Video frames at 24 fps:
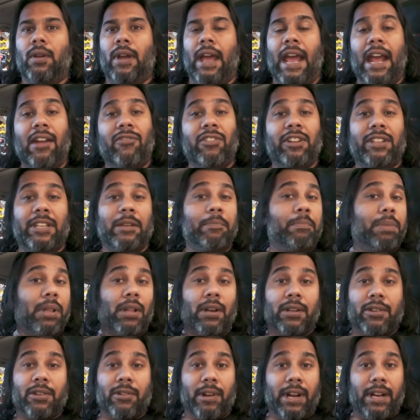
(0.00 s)
Everything
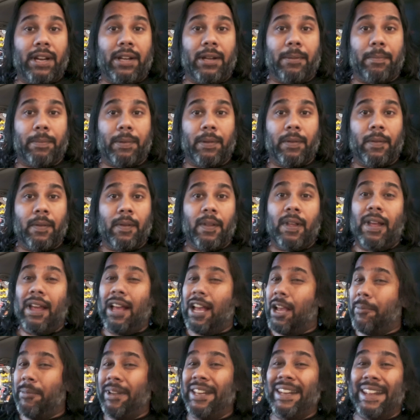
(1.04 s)
plugged right up.
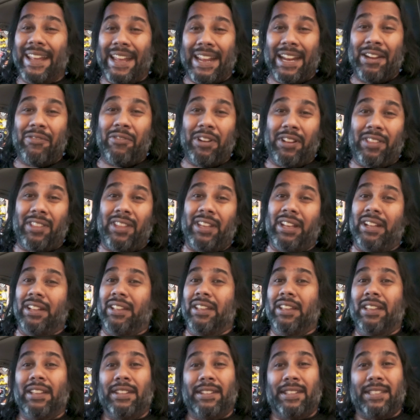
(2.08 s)
I mean everything.
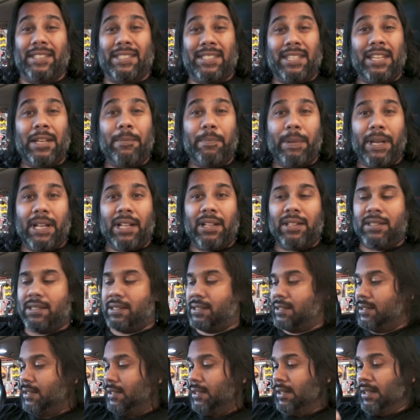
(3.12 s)
The seat
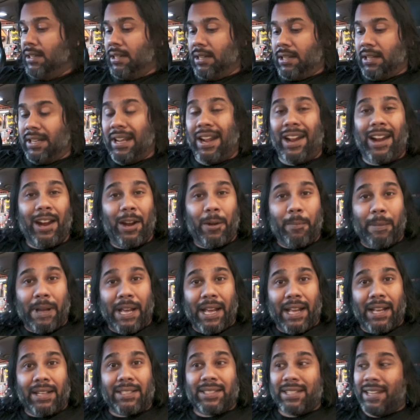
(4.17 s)
belts, the
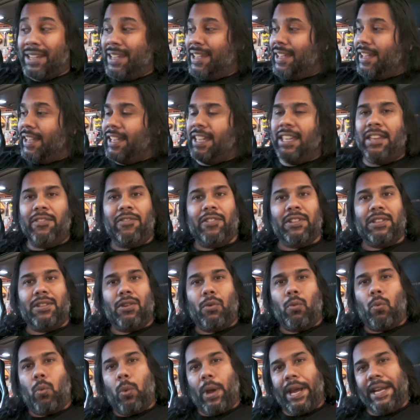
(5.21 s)
airbags, even the
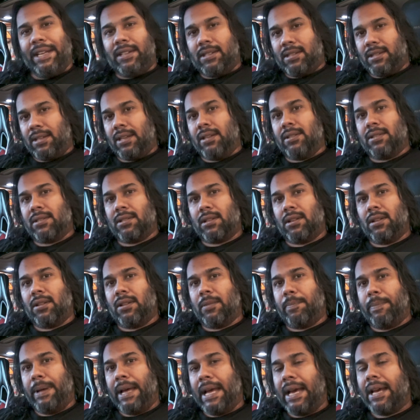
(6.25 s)
weight sensor on the
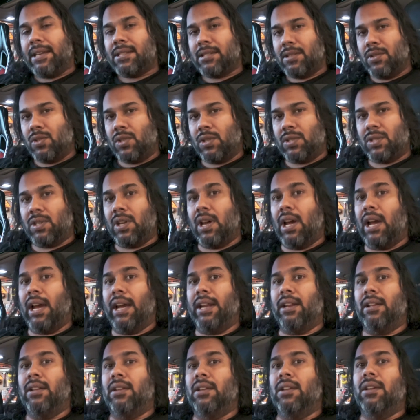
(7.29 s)
passenger
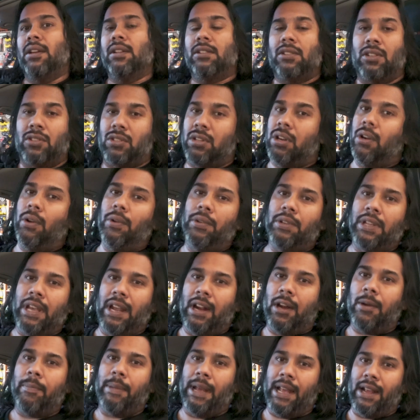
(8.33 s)
side to turn the
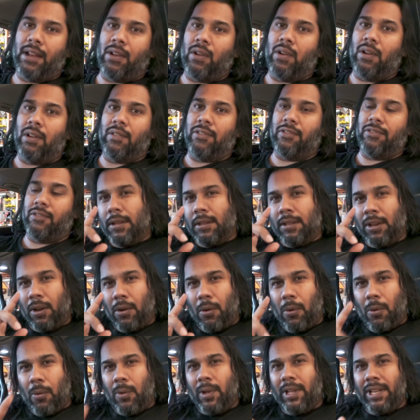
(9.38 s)
airbag off. The
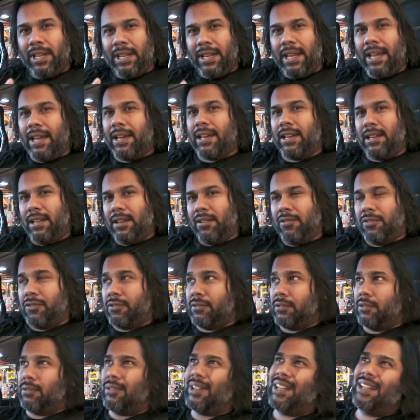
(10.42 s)
only negative,
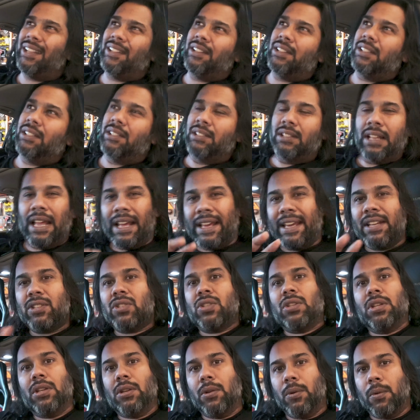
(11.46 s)
well, I guess
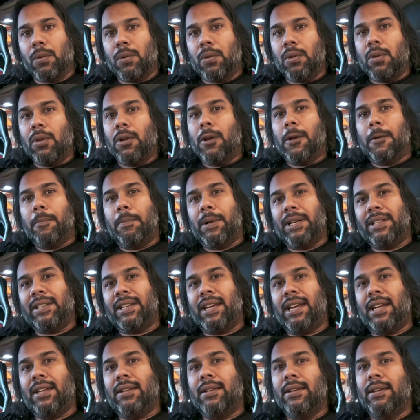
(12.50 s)
two, but
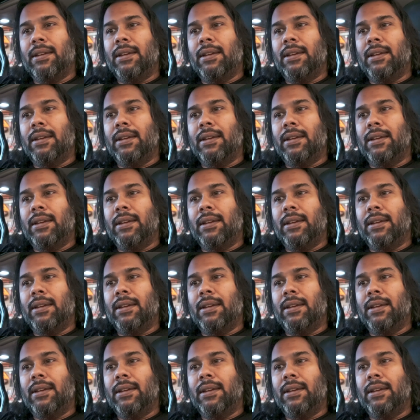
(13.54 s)
then